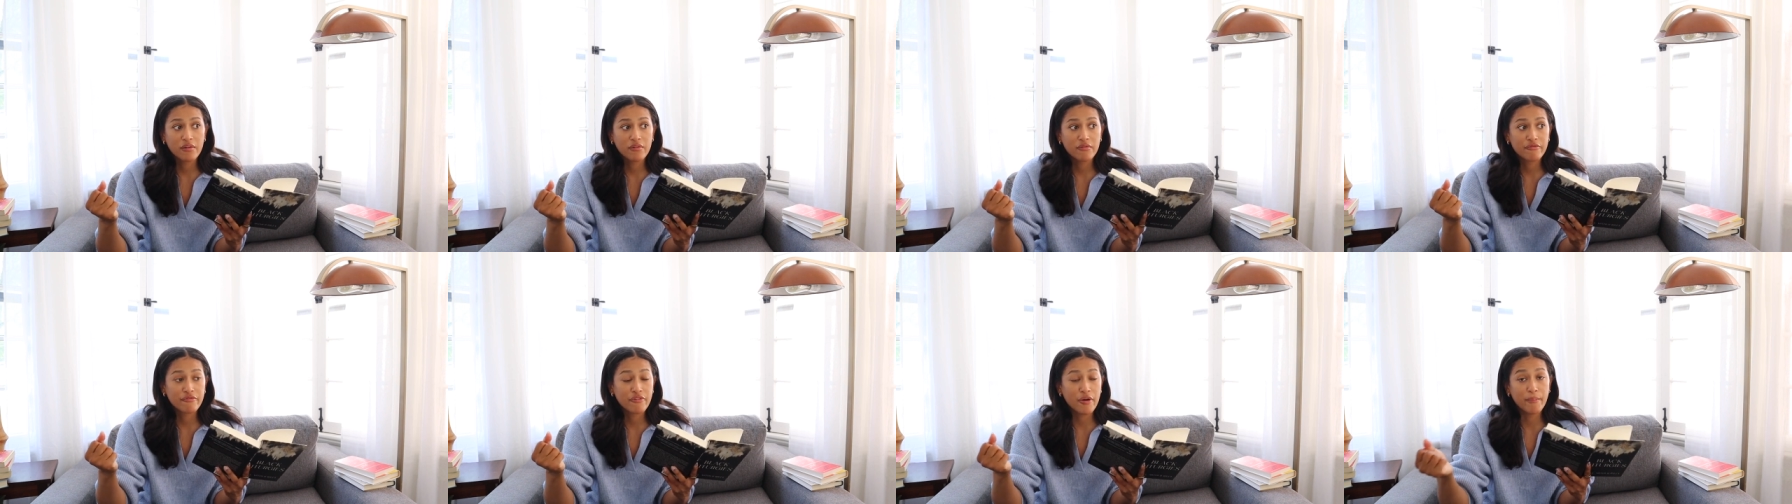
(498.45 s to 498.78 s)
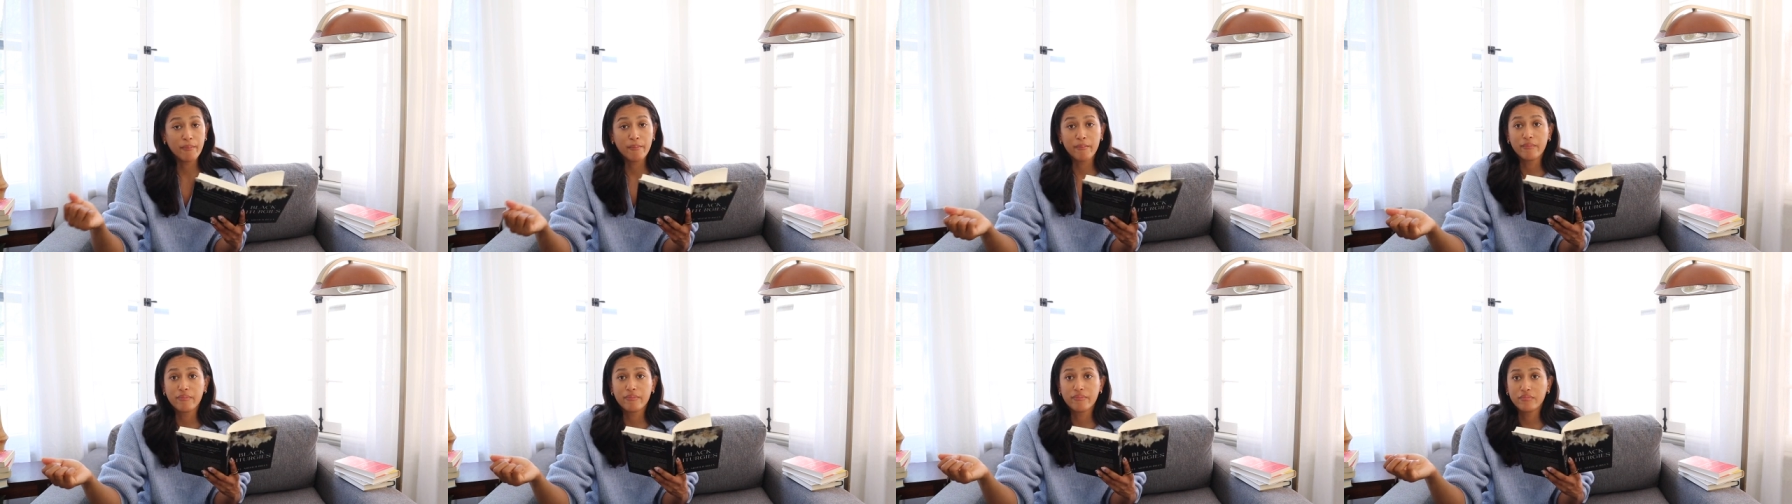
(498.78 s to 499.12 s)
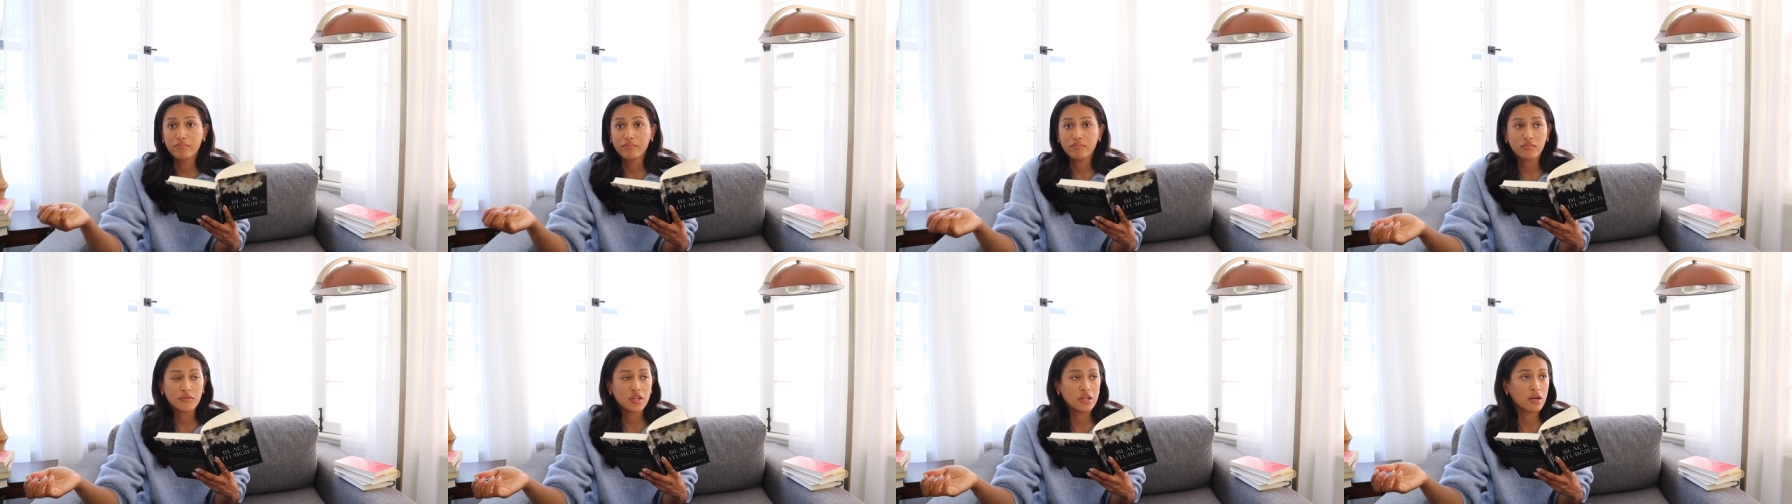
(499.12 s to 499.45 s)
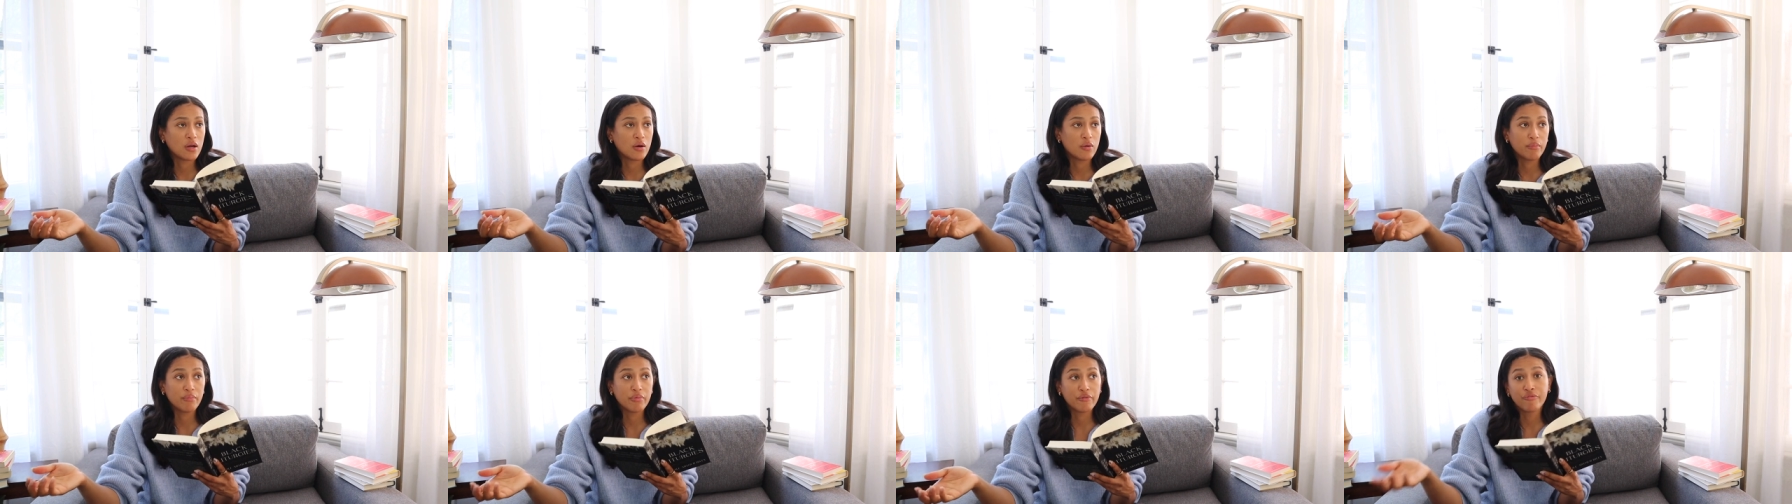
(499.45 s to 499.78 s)
from, you
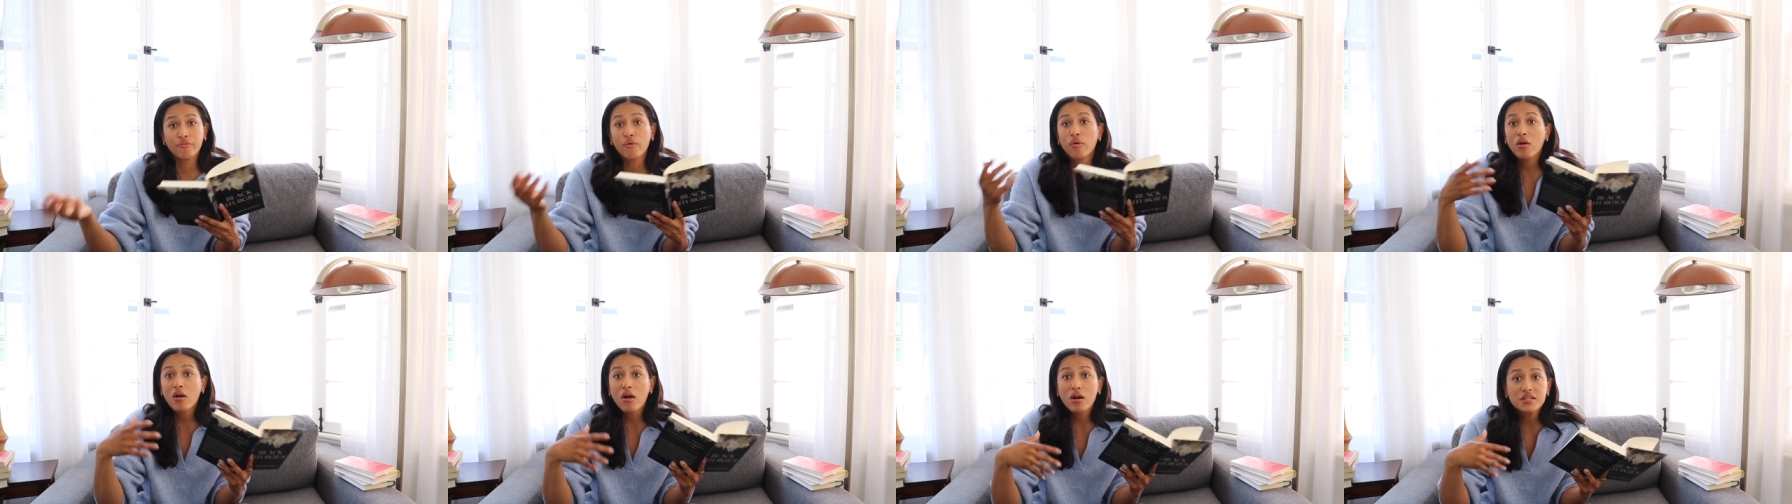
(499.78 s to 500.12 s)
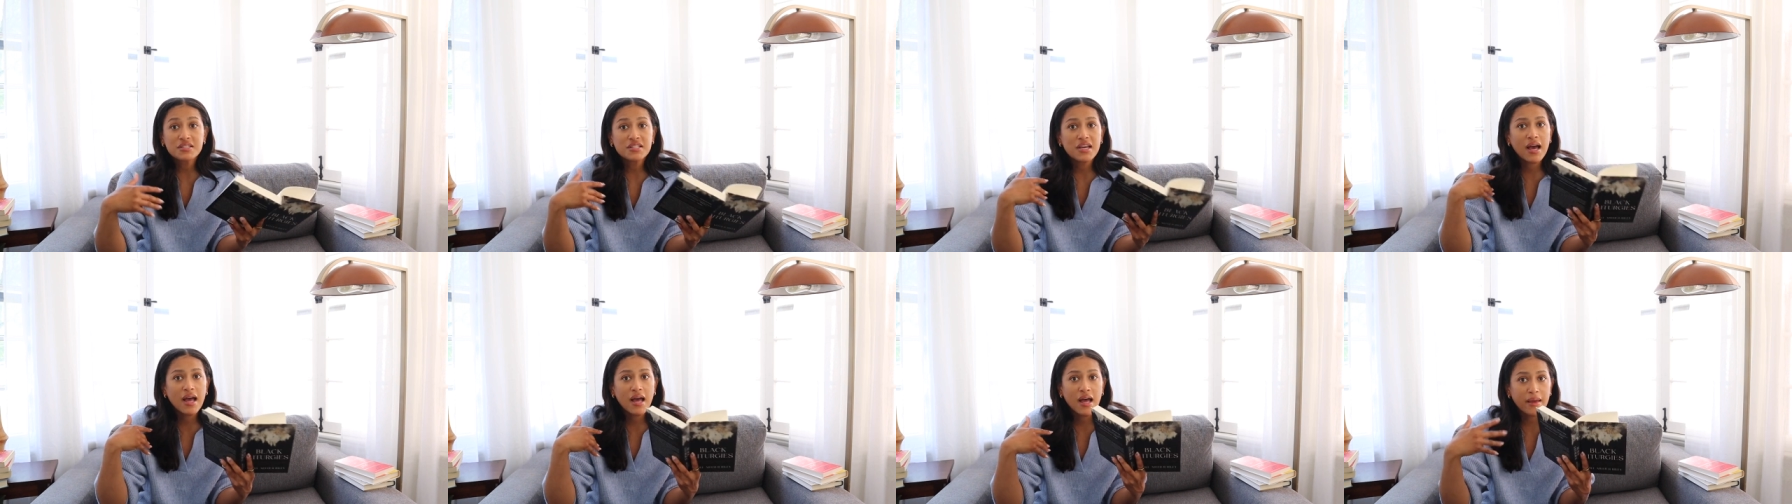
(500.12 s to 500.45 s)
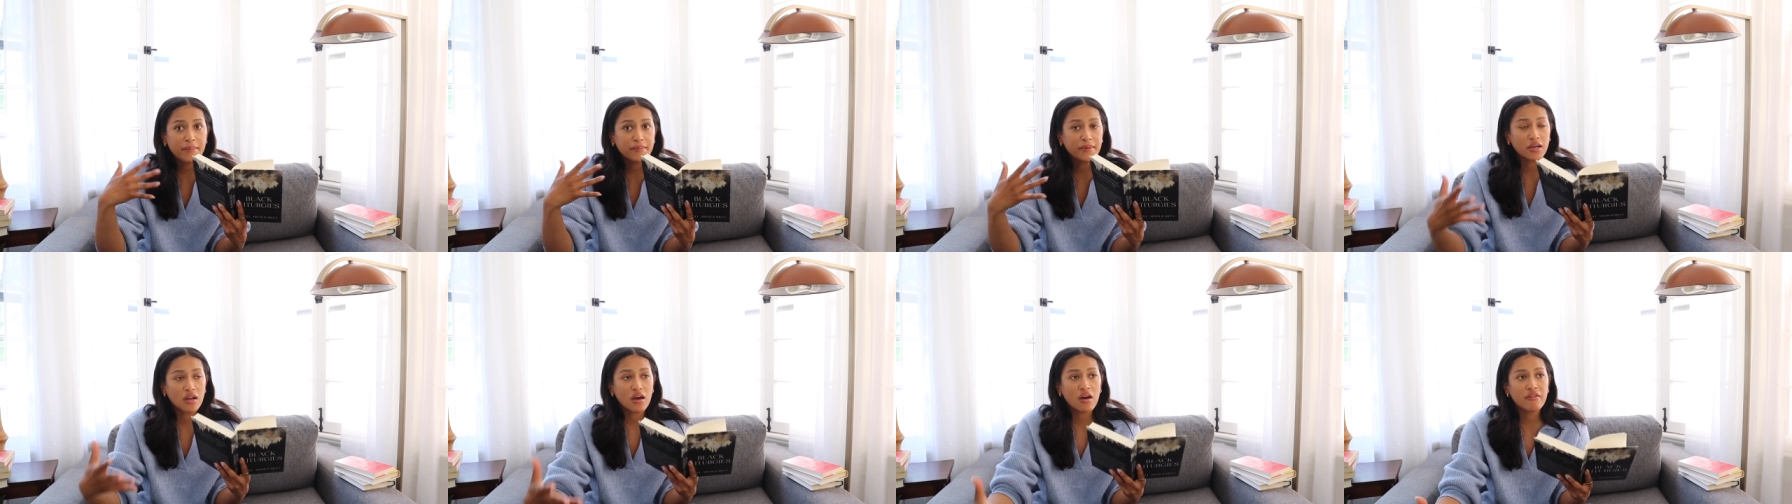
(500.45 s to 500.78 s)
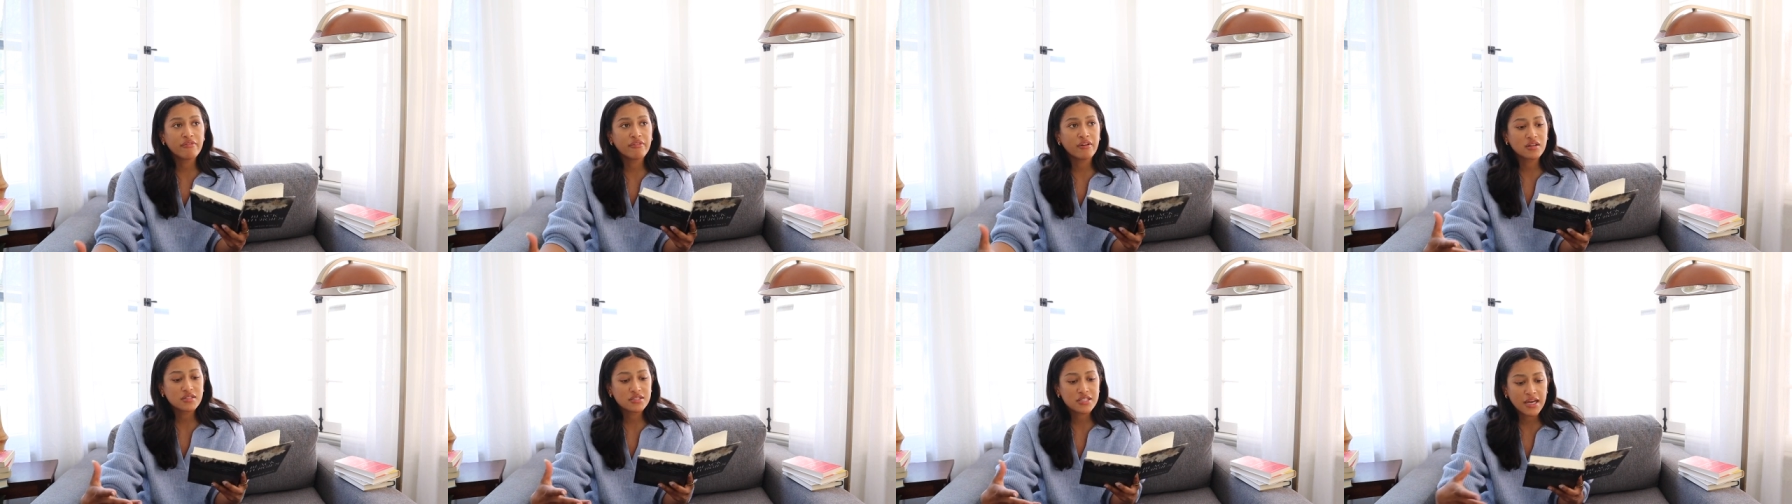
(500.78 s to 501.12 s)
know, before our time and
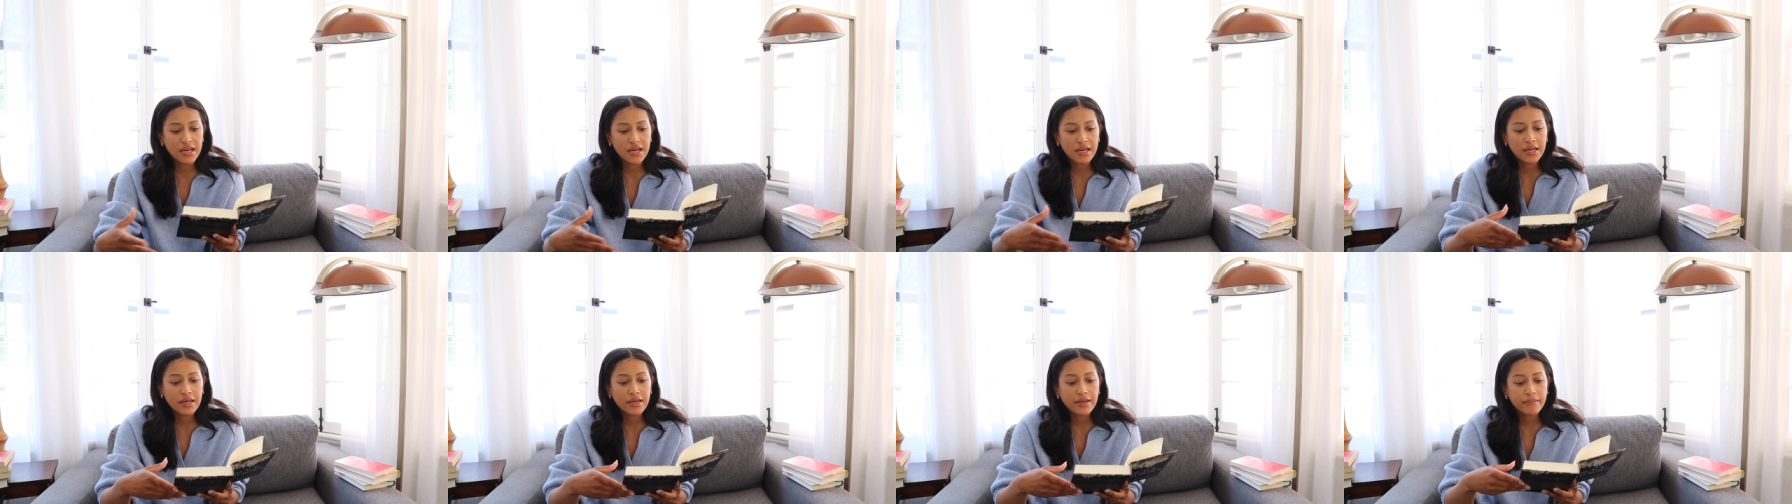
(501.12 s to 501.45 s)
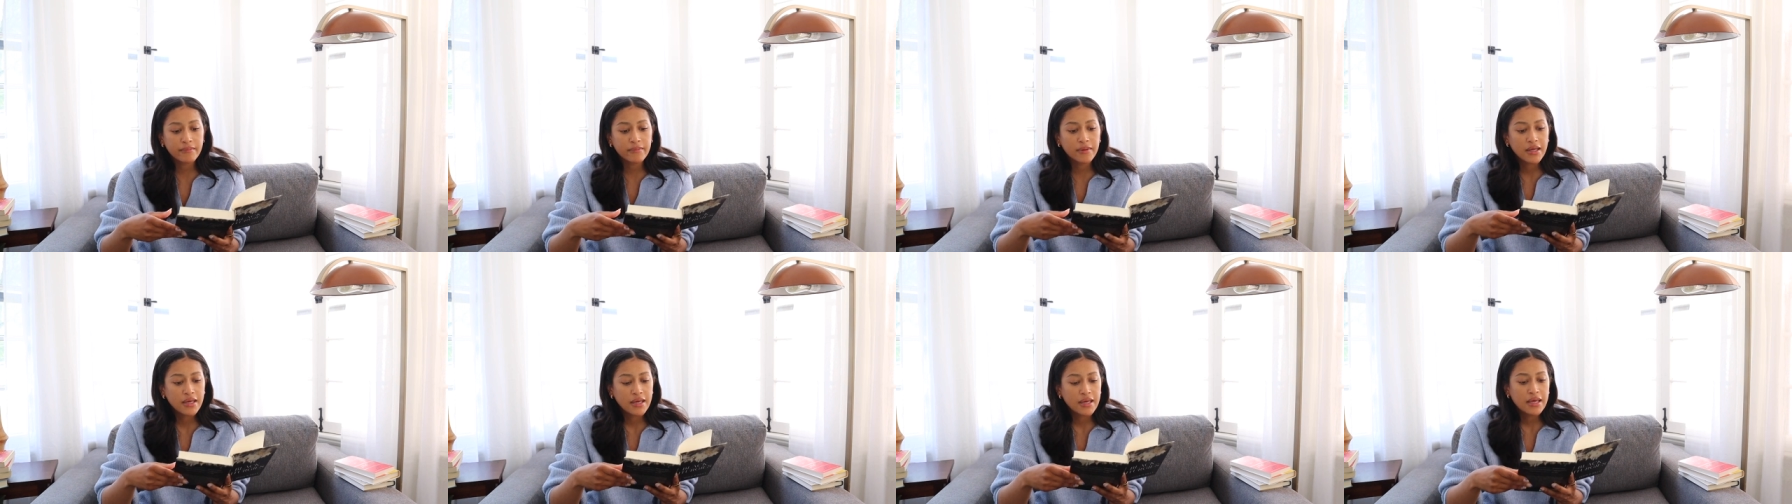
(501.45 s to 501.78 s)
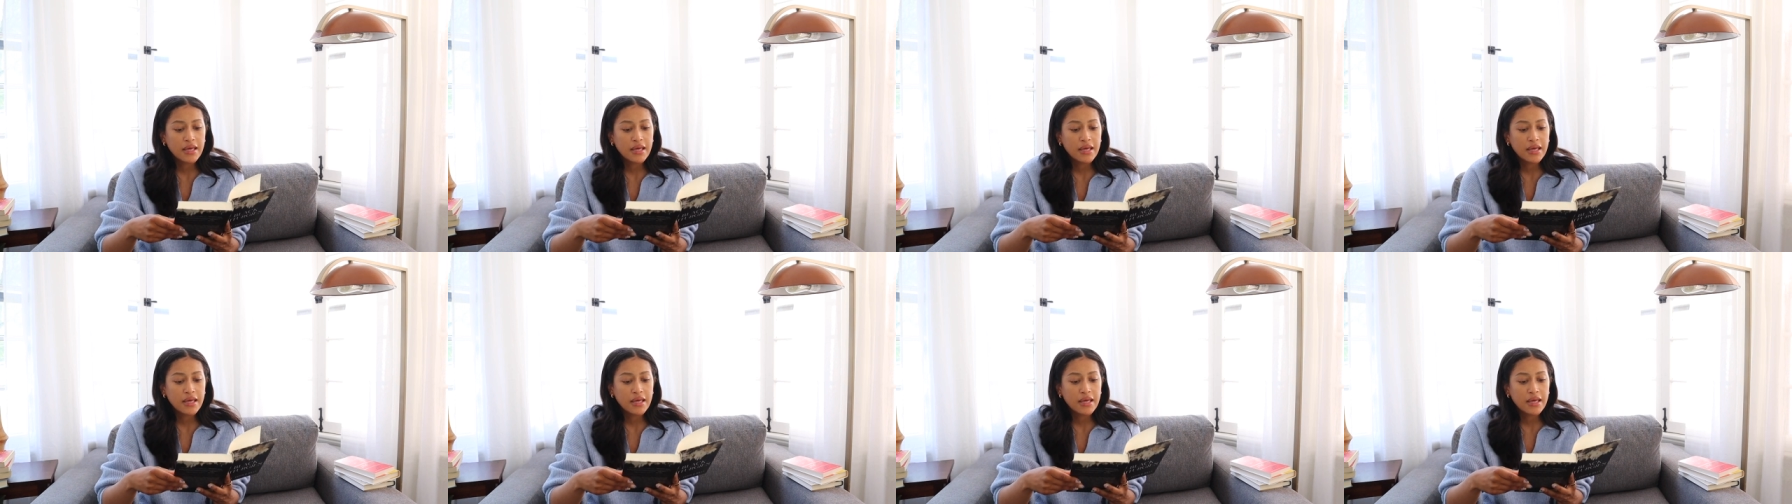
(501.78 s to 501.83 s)
of our time,